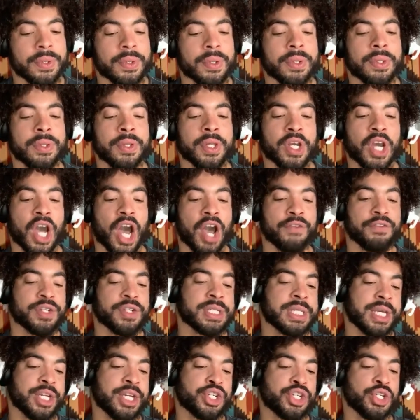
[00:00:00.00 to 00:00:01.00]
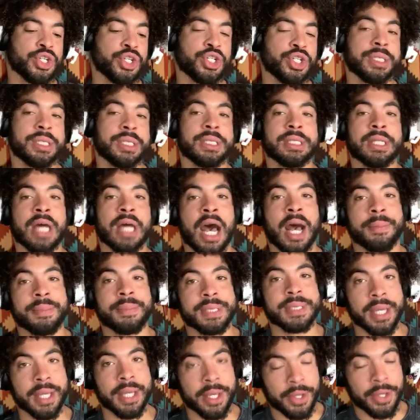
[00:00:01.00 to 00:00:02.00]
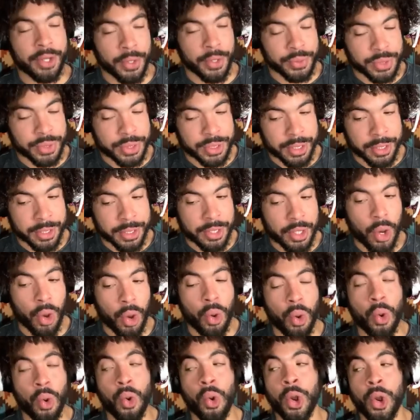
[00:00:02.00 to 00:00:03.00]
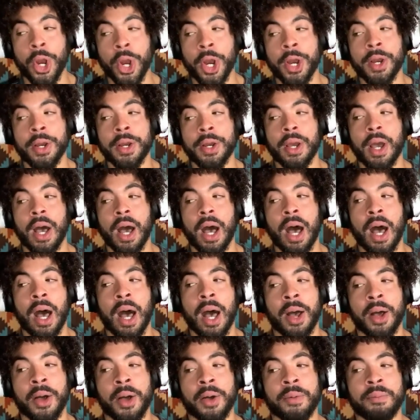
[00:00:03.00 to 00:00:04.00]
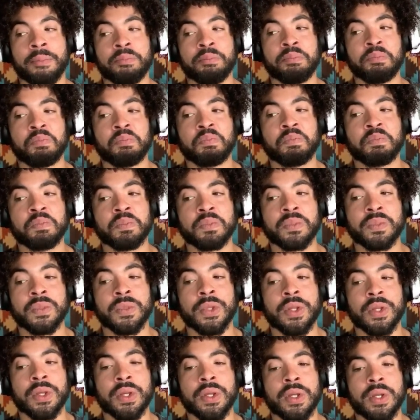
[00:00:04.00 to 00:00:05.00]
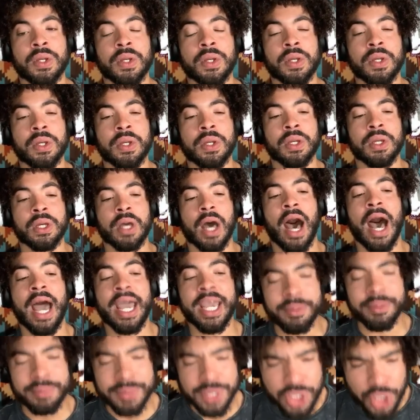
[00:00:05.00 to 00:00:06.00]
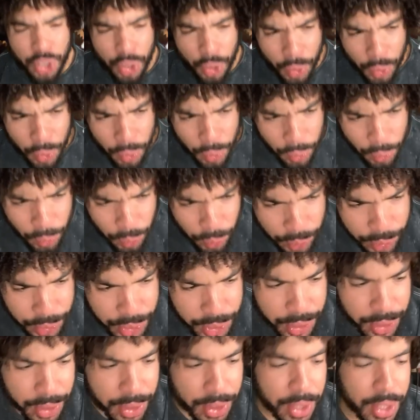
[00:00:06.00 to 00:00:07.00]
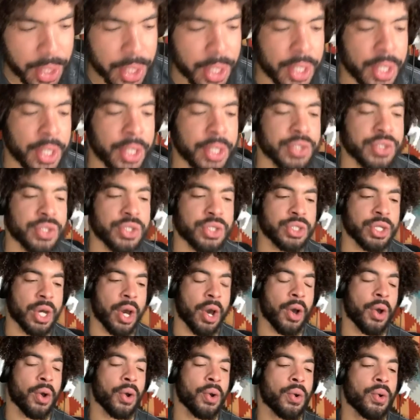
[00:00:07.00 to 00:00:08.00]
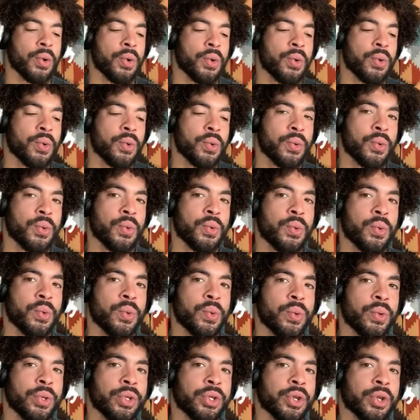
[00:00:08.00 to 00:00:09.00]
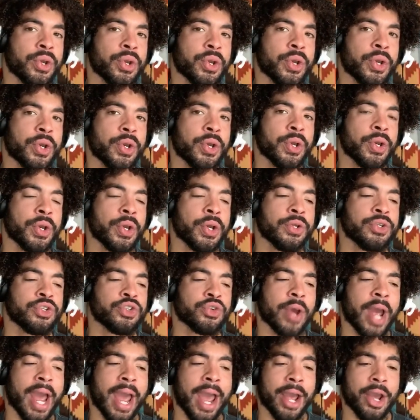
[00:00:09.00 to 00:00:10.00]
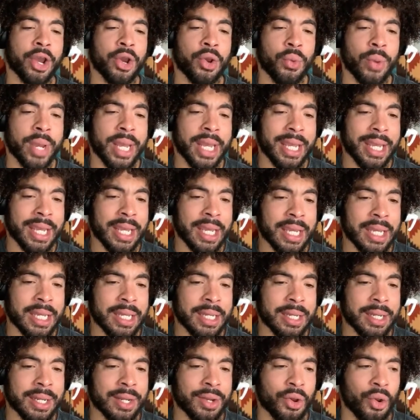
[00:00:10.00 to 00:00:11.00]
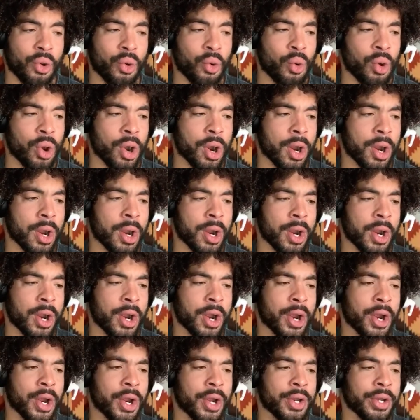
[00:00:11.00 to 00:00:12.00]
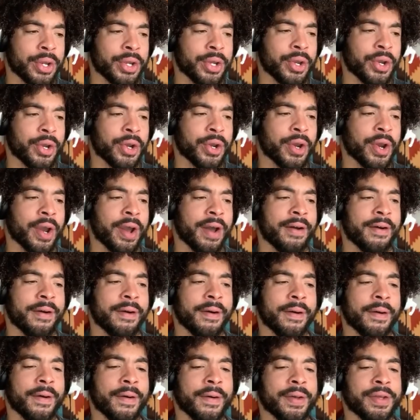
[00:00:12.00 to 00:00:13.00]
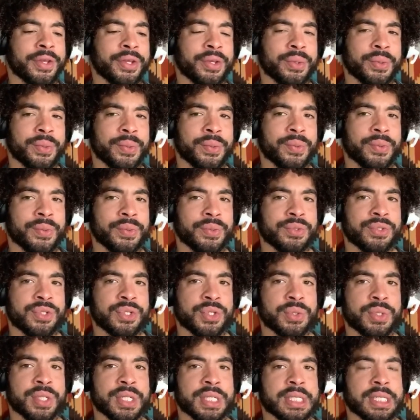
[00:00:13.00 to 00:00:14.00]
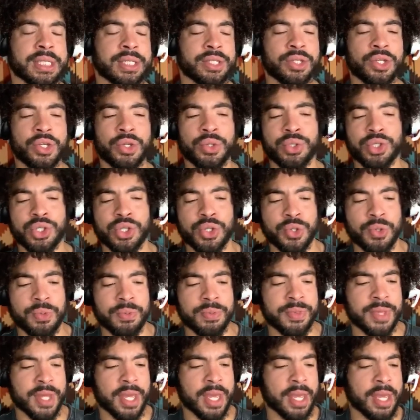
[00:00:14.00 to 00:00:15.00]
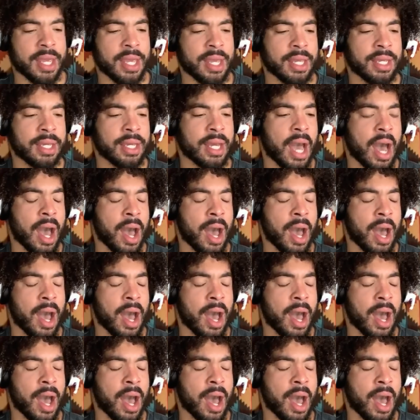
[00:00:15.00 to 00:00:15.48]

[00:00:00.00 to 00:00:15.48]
the conversation just stops, I get ghosted, or I am told, so you're a drag queen, or you do this YouTube thing.